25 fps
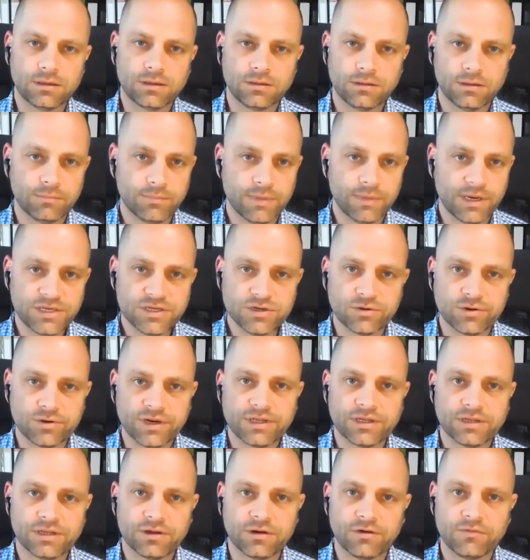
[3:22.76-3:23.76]
the
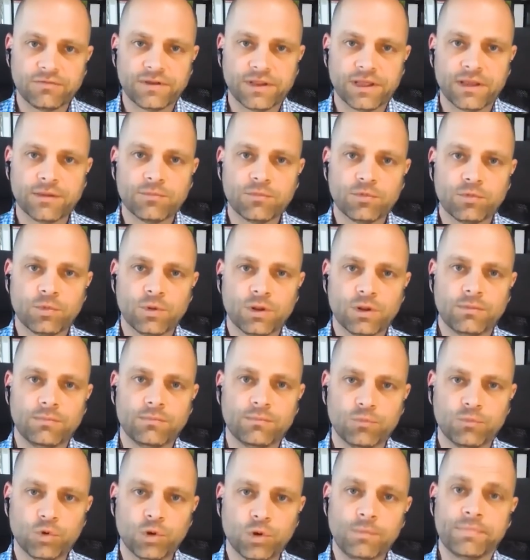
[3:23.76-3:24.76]
majority of them will
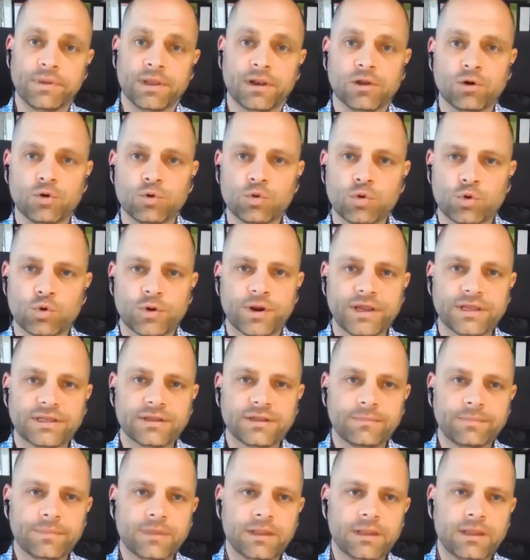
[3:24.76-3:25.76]
will be low grade,
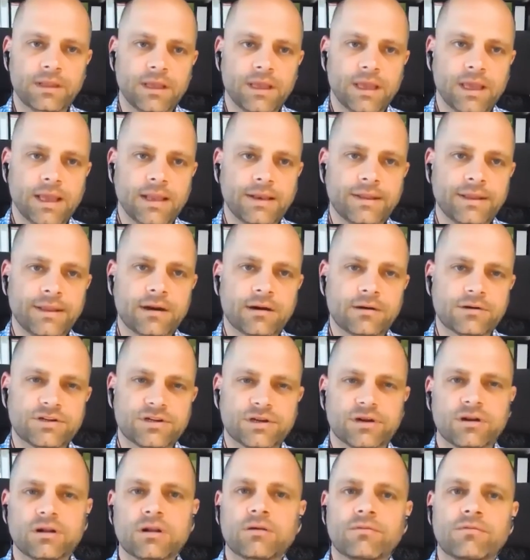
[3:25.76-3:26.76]
and they are
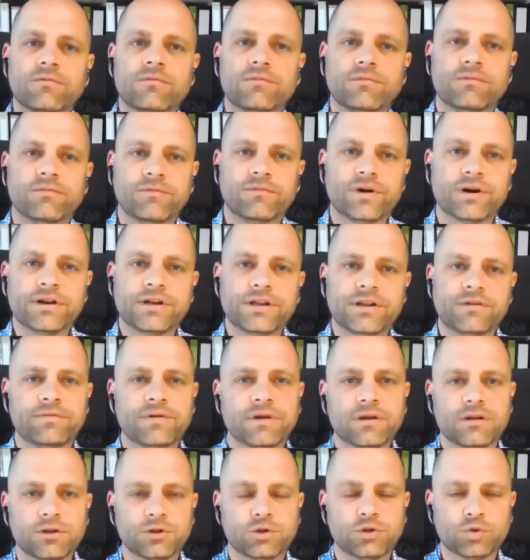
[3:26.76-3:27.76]
generally very
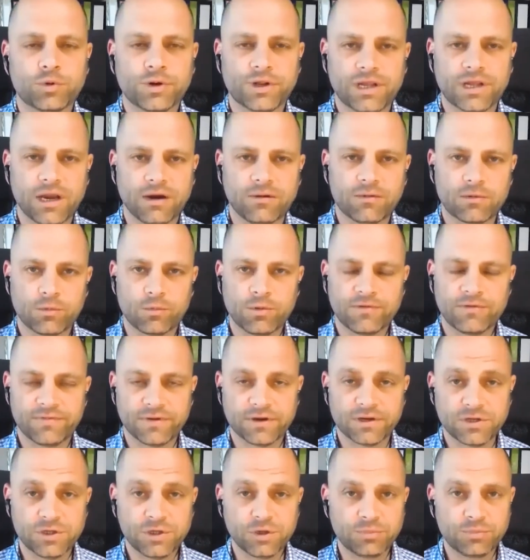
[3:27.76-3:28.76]
difficult to recover with
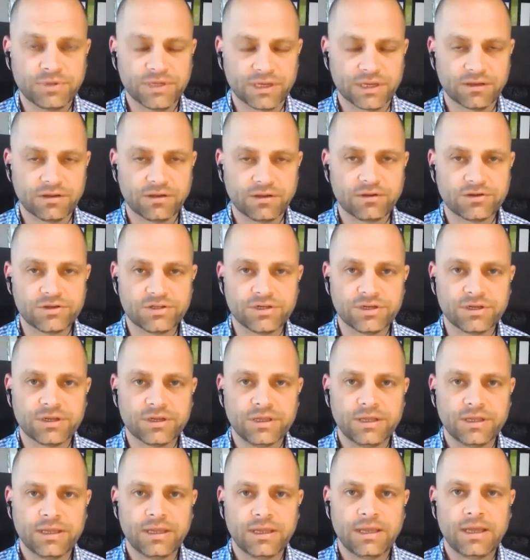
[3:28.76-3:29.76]
the tube technology.
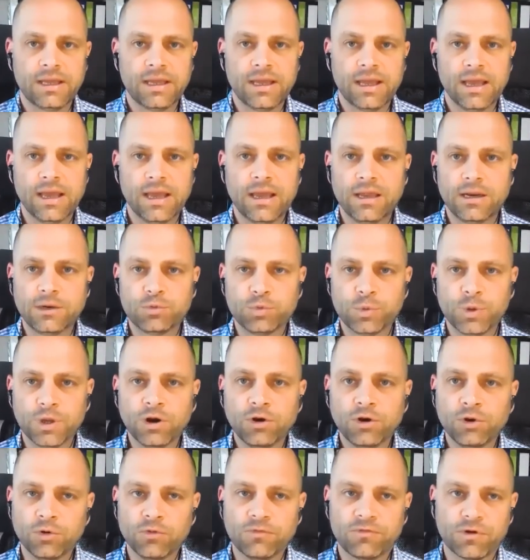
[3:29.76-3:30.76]
And we
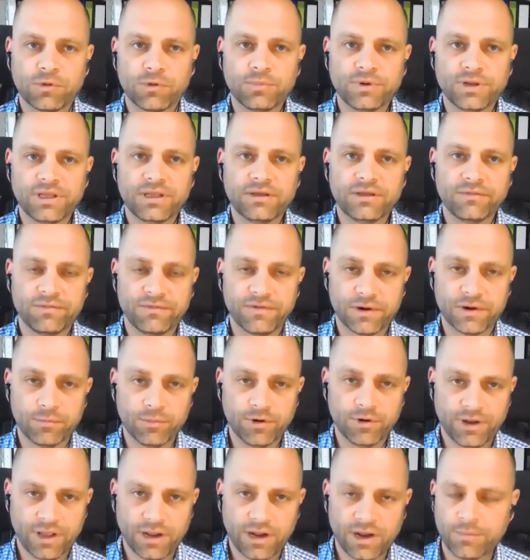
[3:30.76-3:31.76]
all know from the
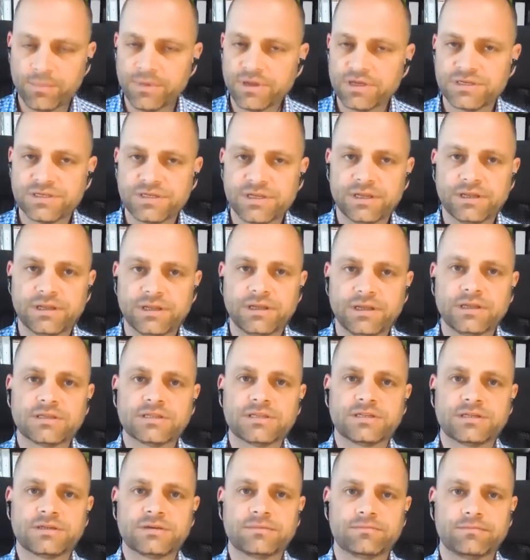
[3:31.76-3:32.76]
thermodynamics that
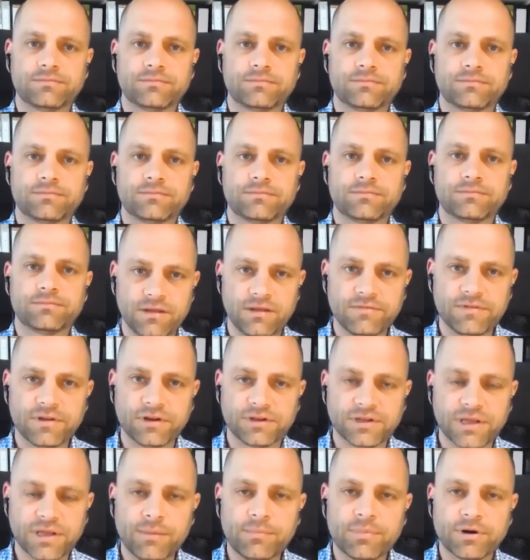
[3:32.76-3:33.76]
it's that if the
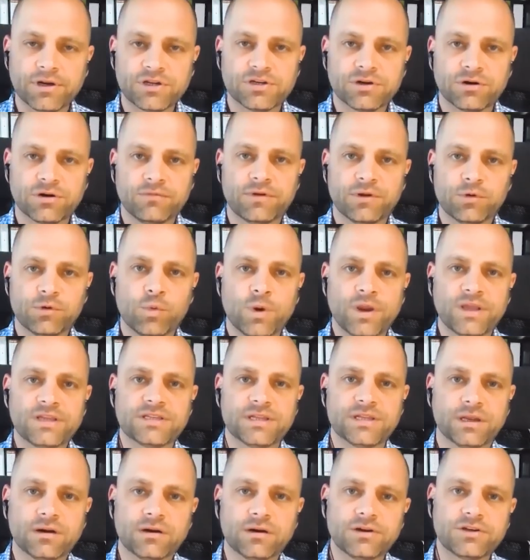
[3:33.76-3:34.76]
temperature of the waste
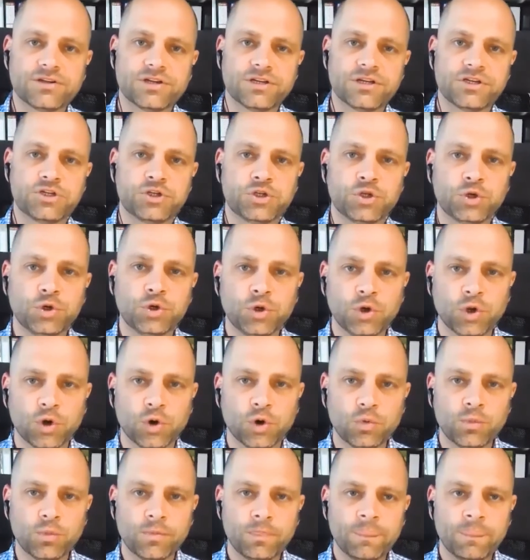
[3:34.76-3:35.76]
energy is too low,